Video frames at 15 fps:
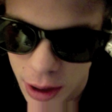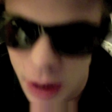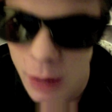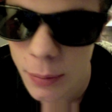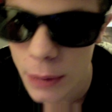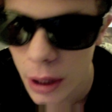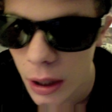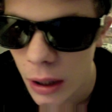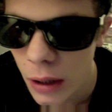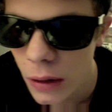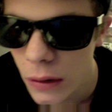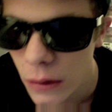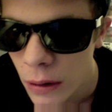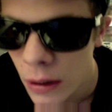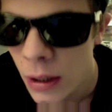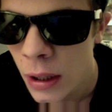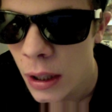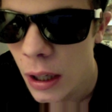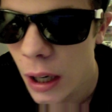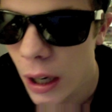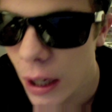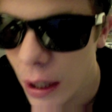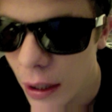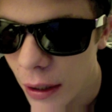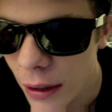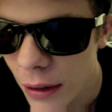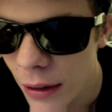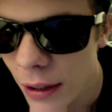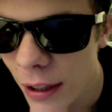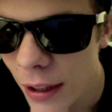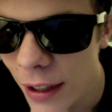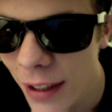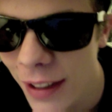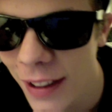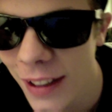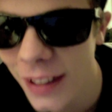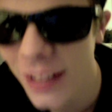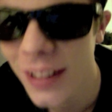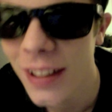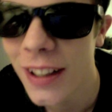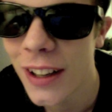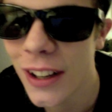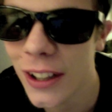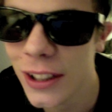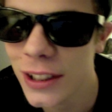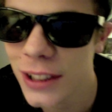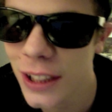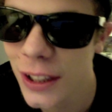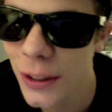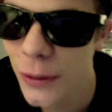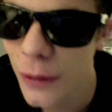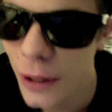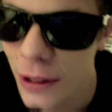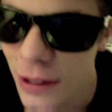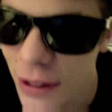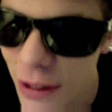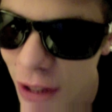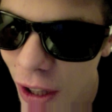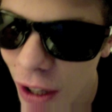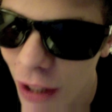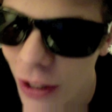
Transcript: up, dog? Alright, Herschel versus Scott